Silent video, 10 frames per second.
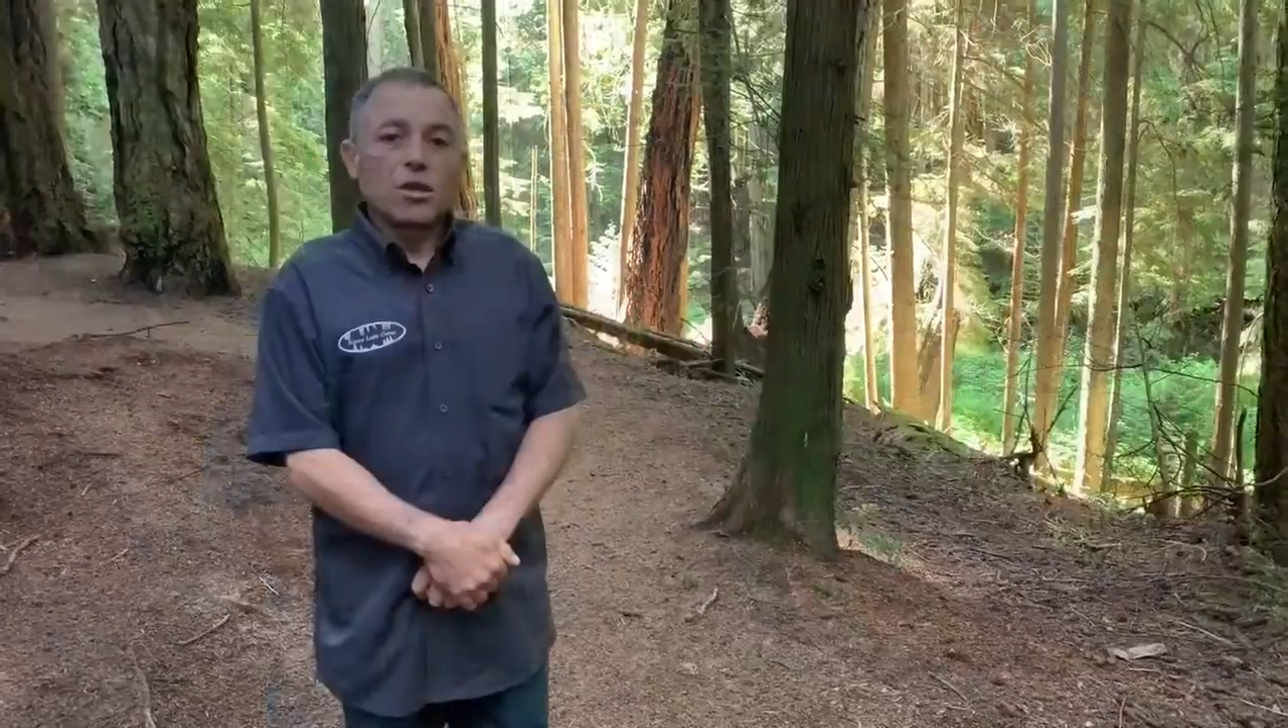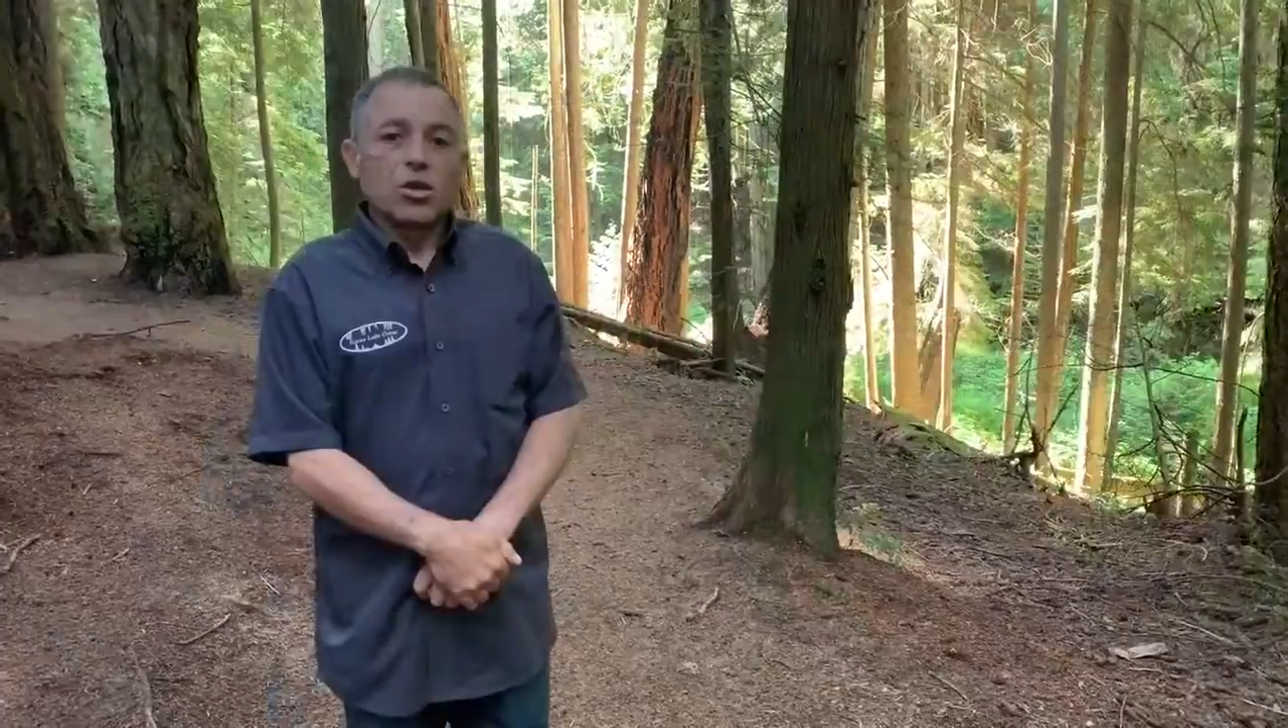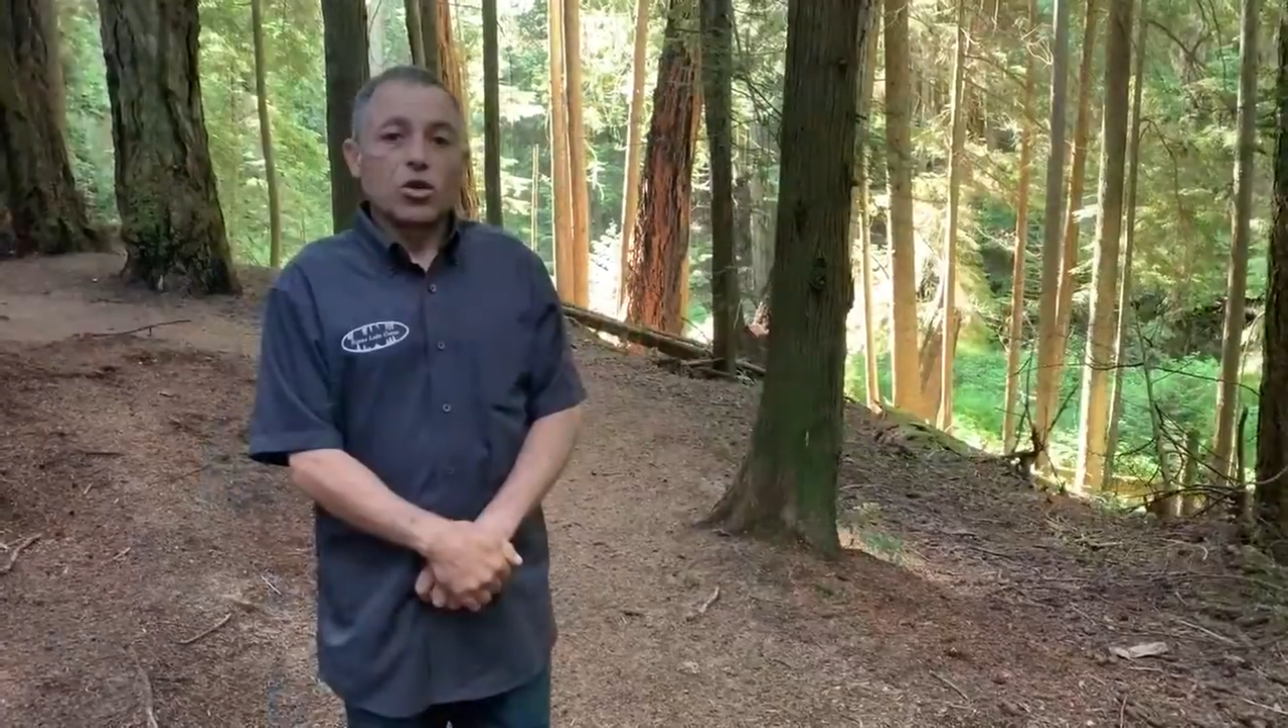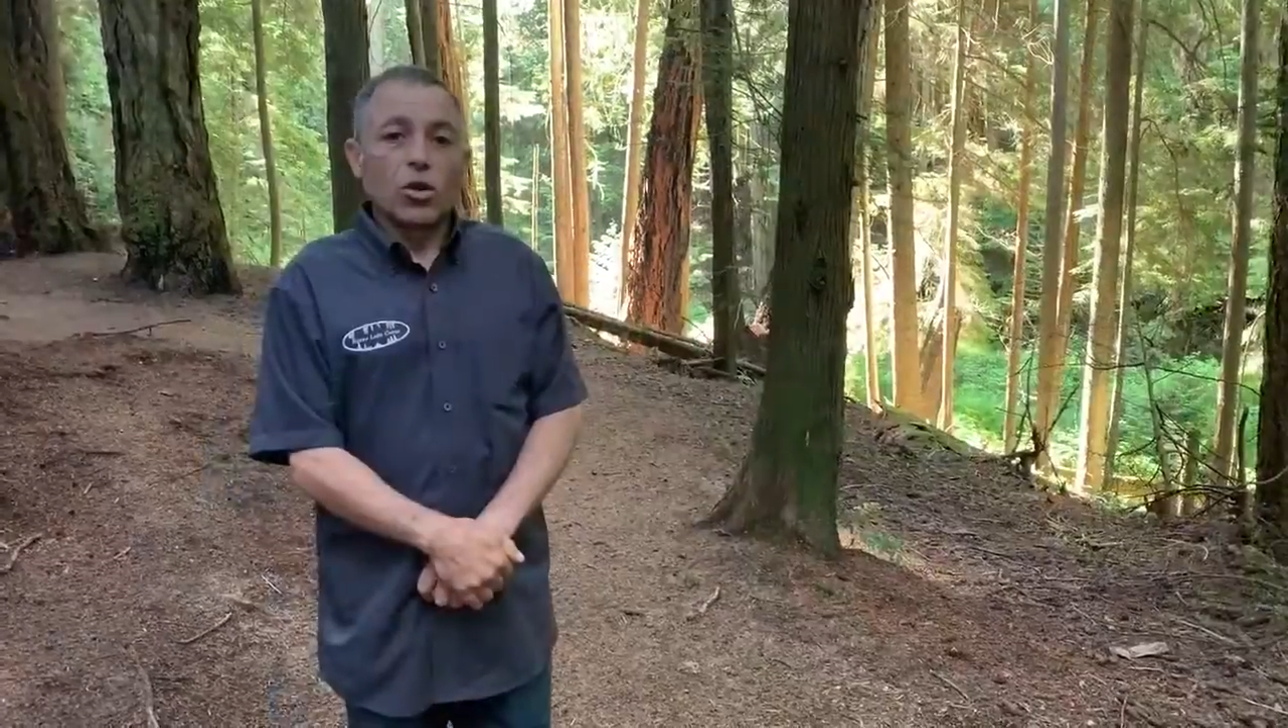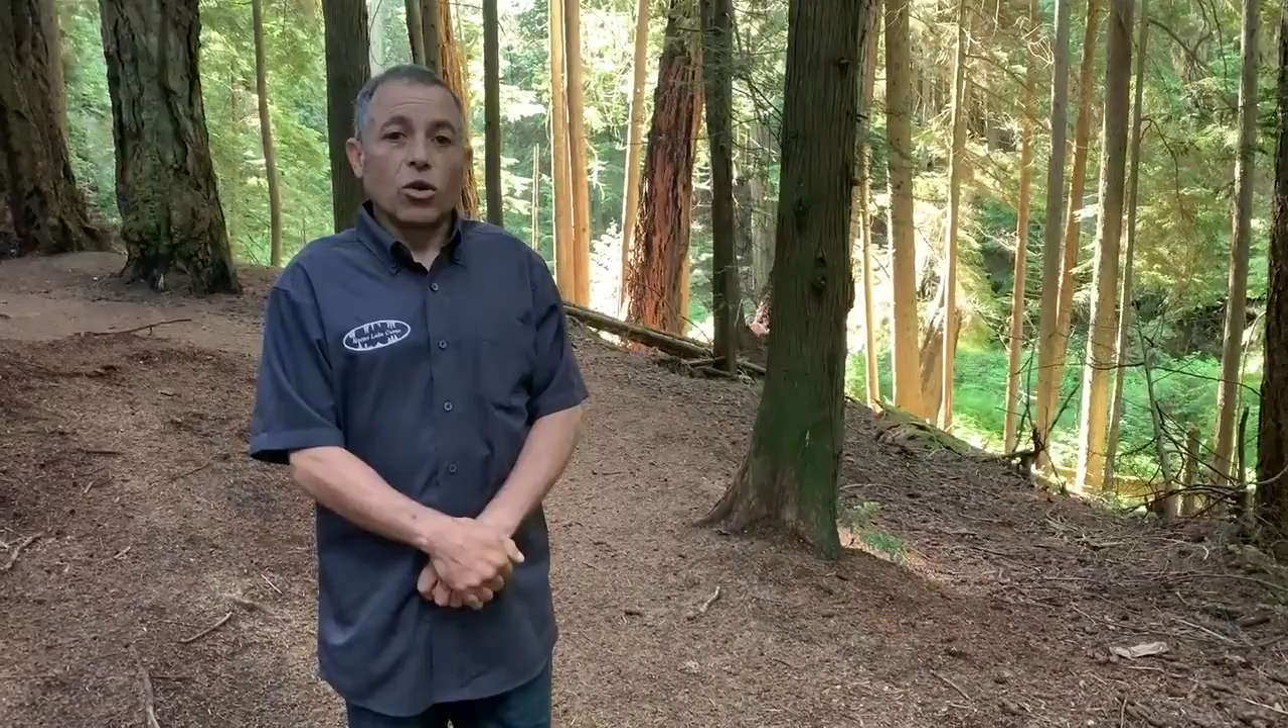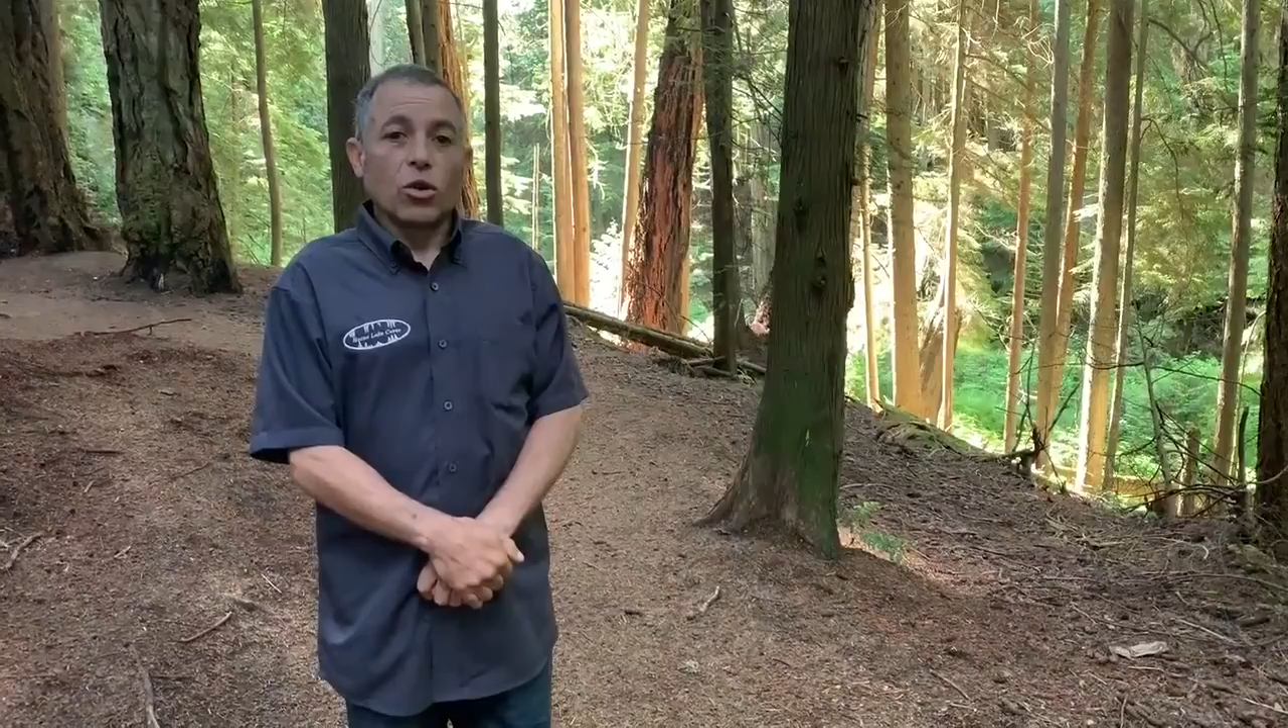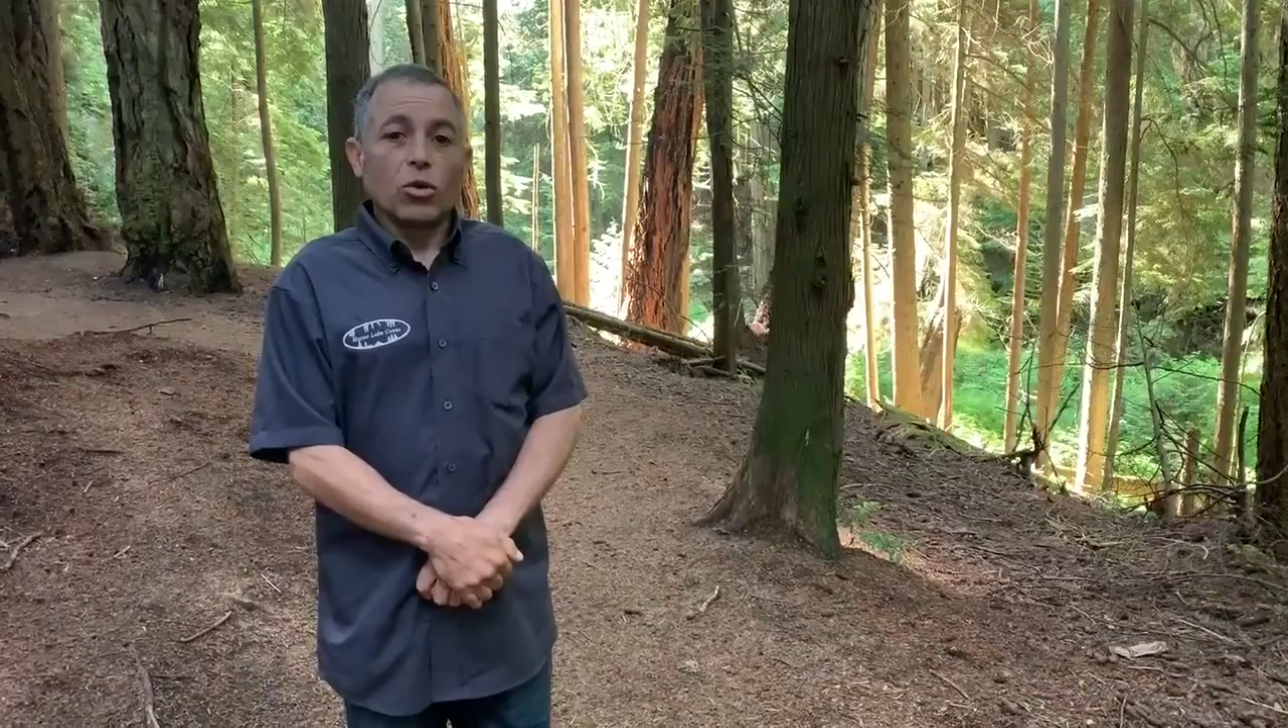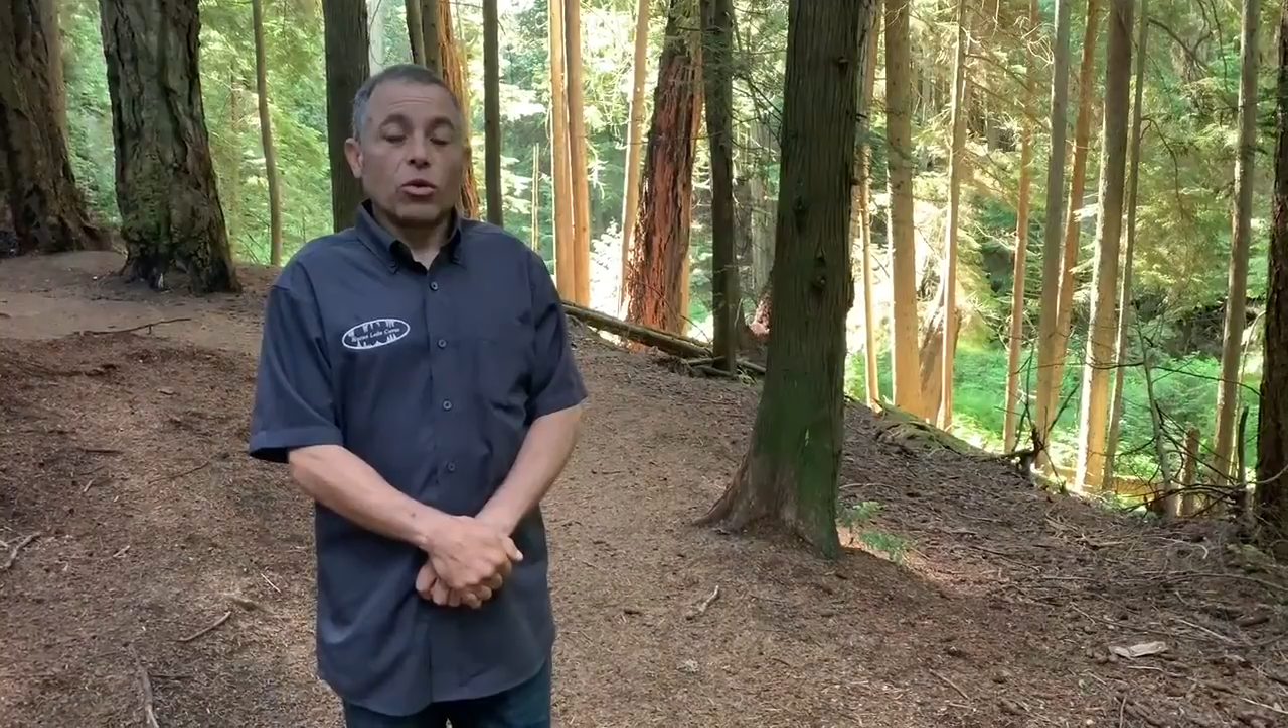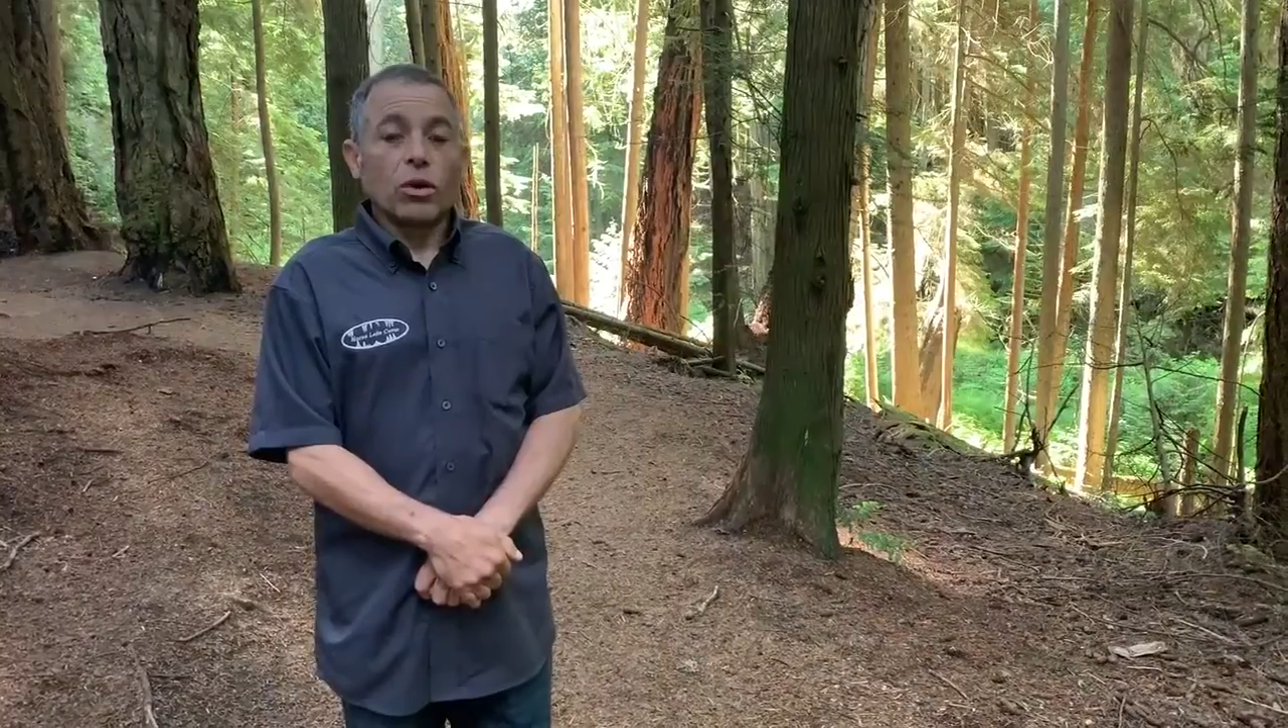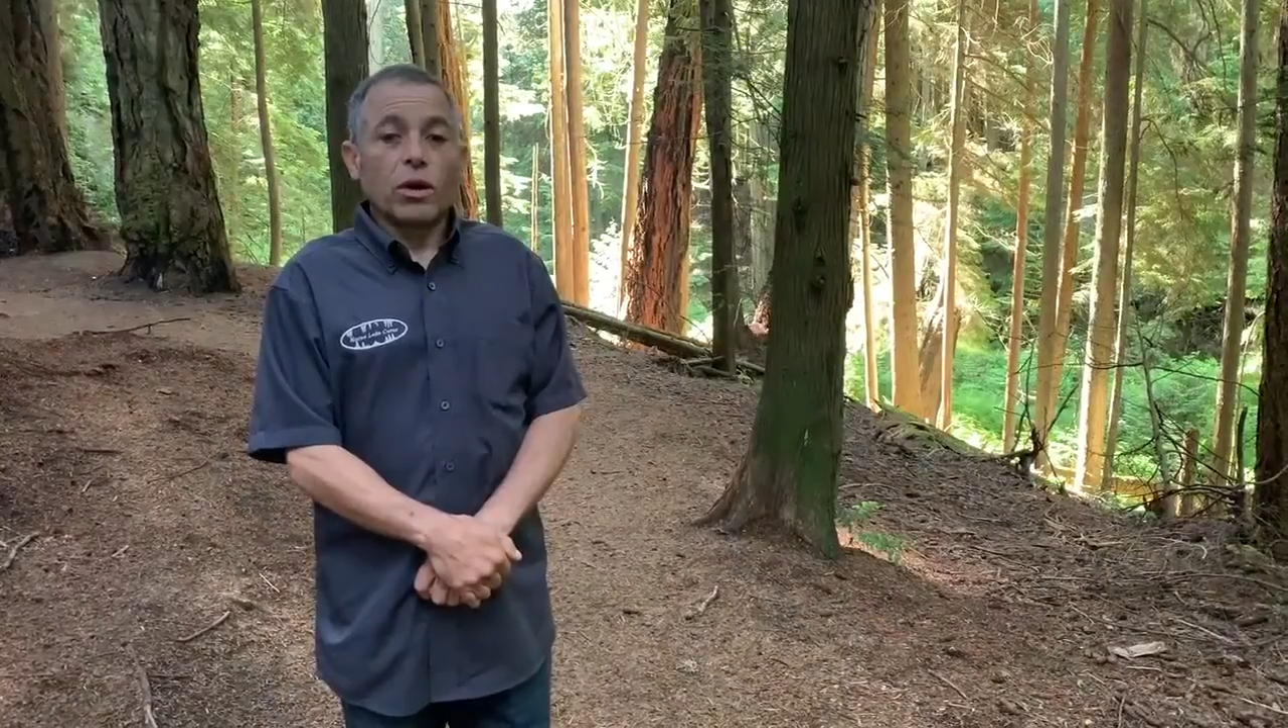So